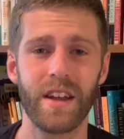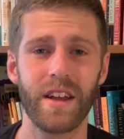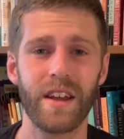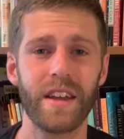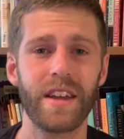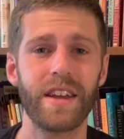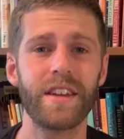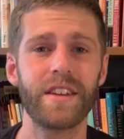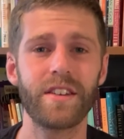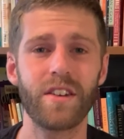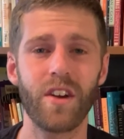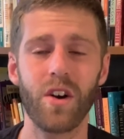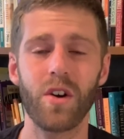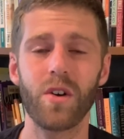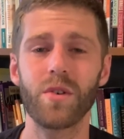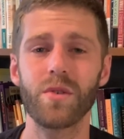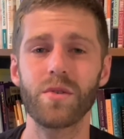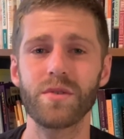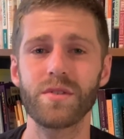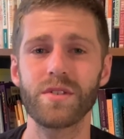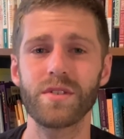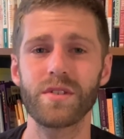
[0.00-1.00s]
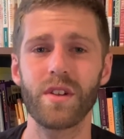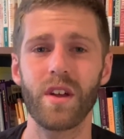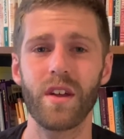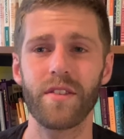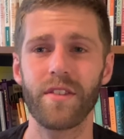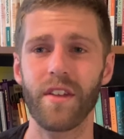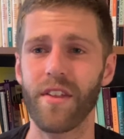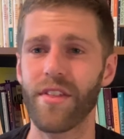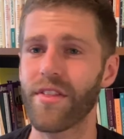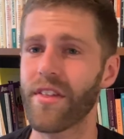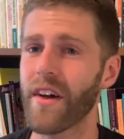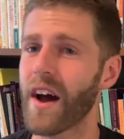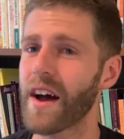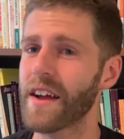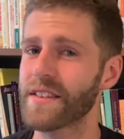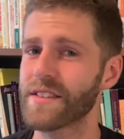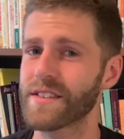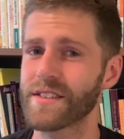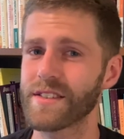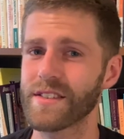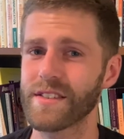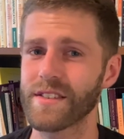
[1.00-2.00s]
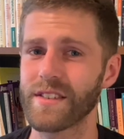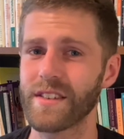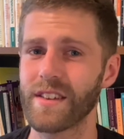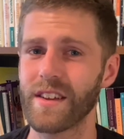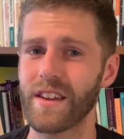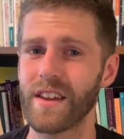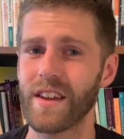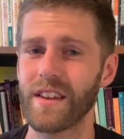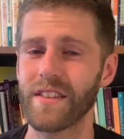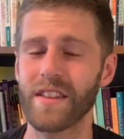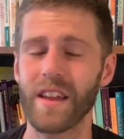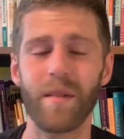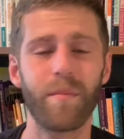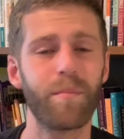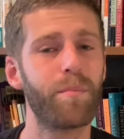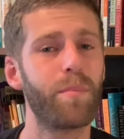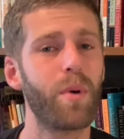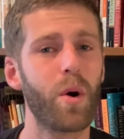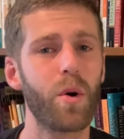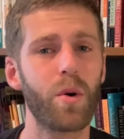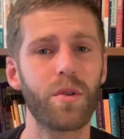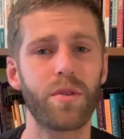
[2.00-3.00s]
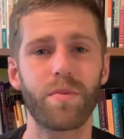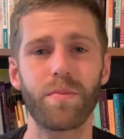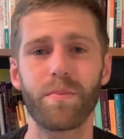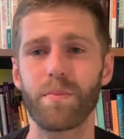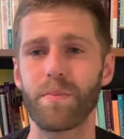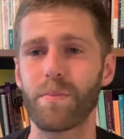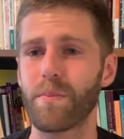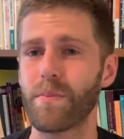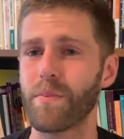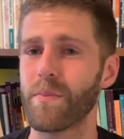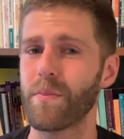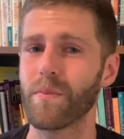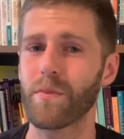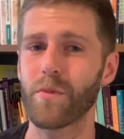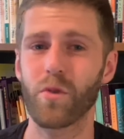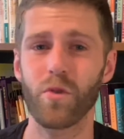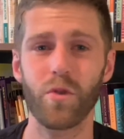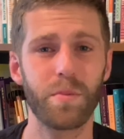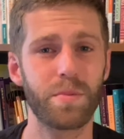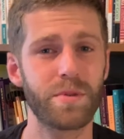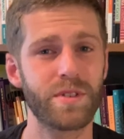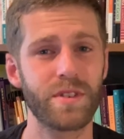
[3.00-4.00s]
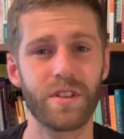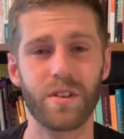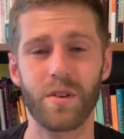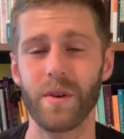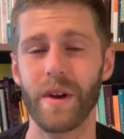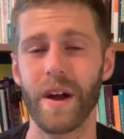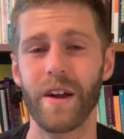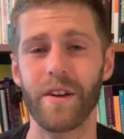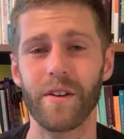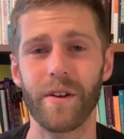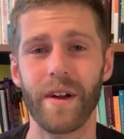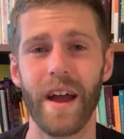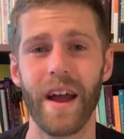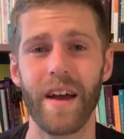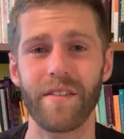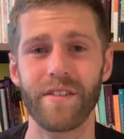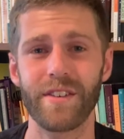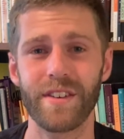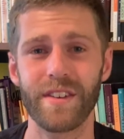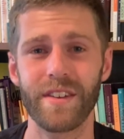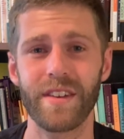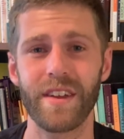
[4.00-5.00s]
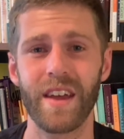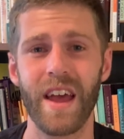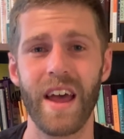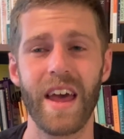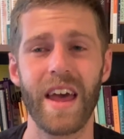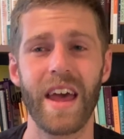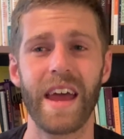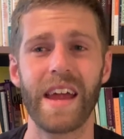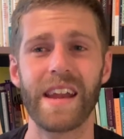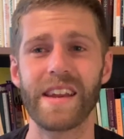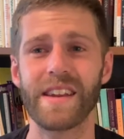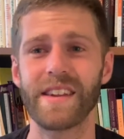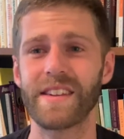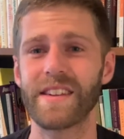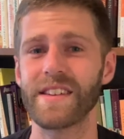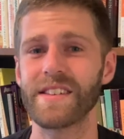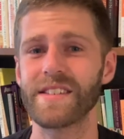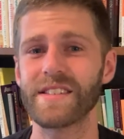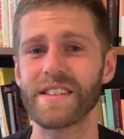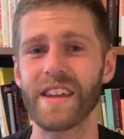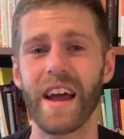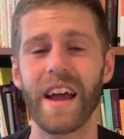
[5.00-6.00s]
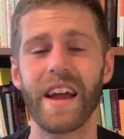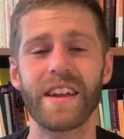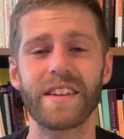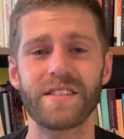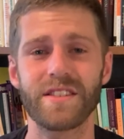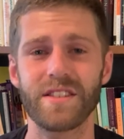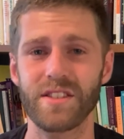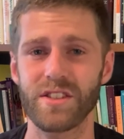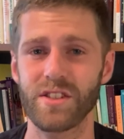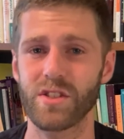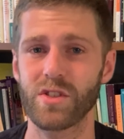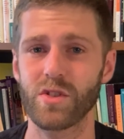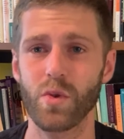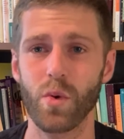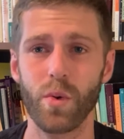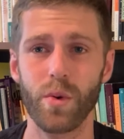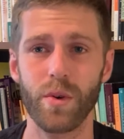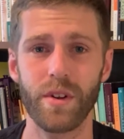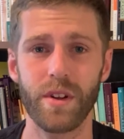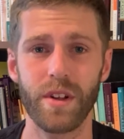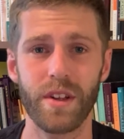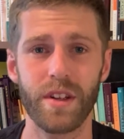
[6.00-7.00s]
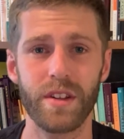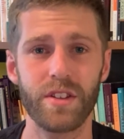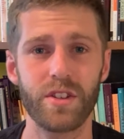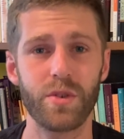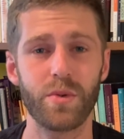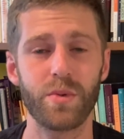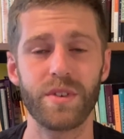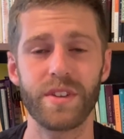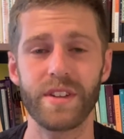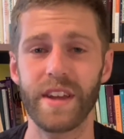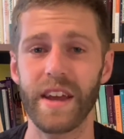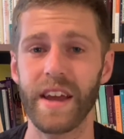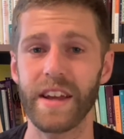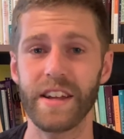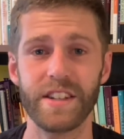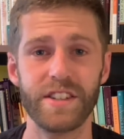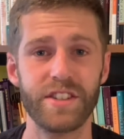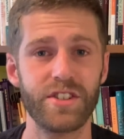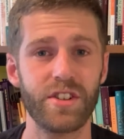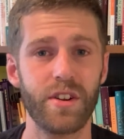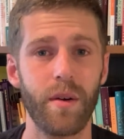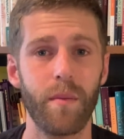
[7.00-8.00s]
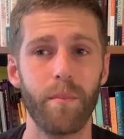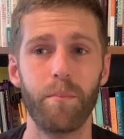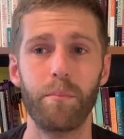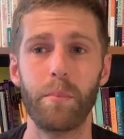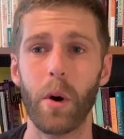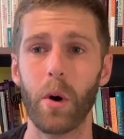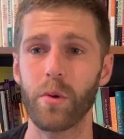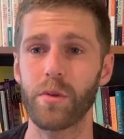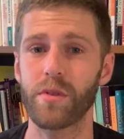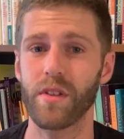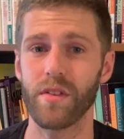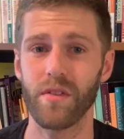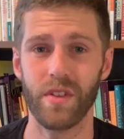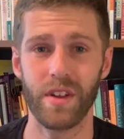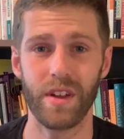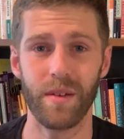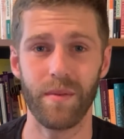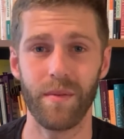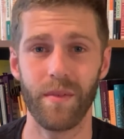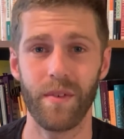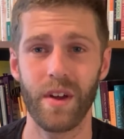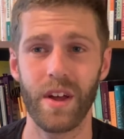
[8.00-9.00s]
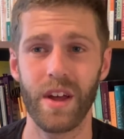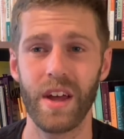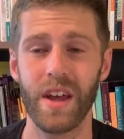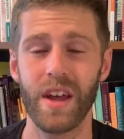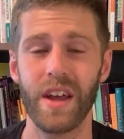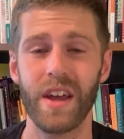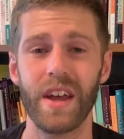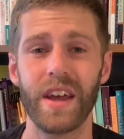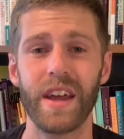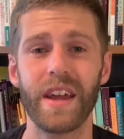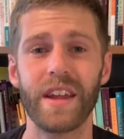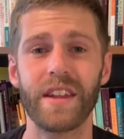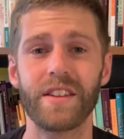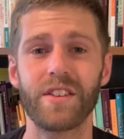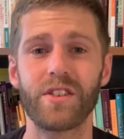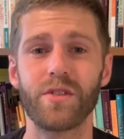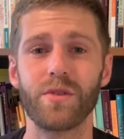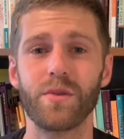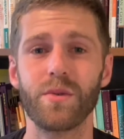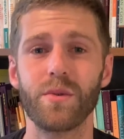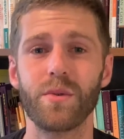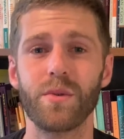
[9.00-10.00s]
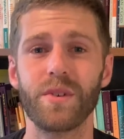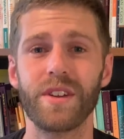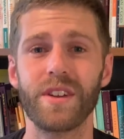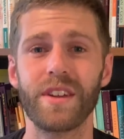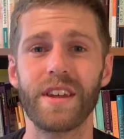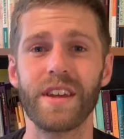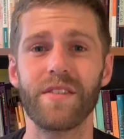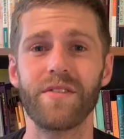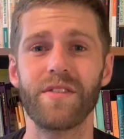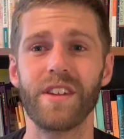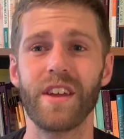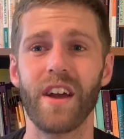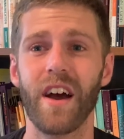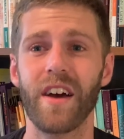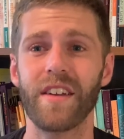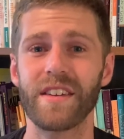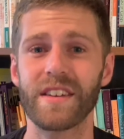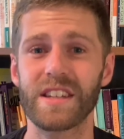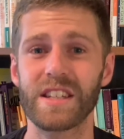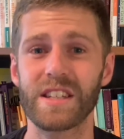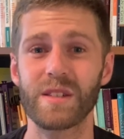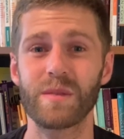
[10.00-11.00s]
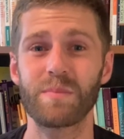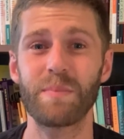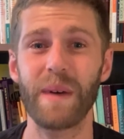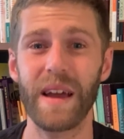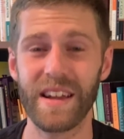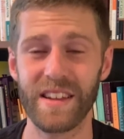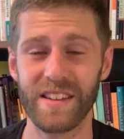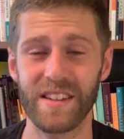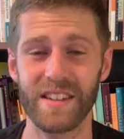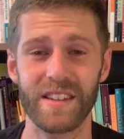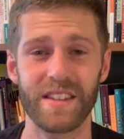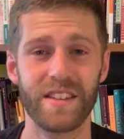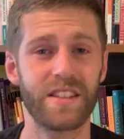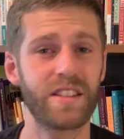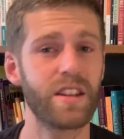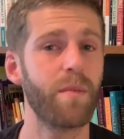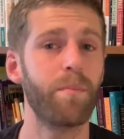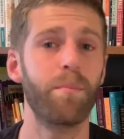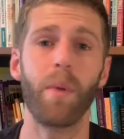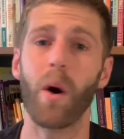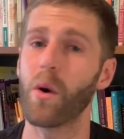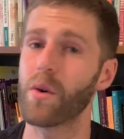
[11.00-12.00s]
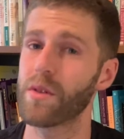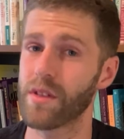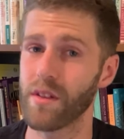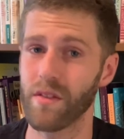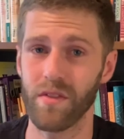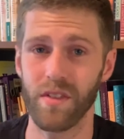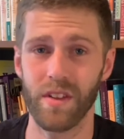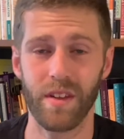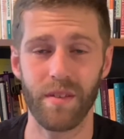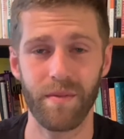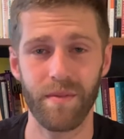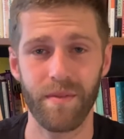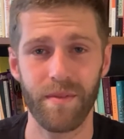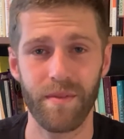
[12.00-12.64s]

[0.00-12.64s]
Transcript: He knows the thoughts that both groups in the crowd are having. And he designs a story to engage both of them and to give the unexpected to both of them.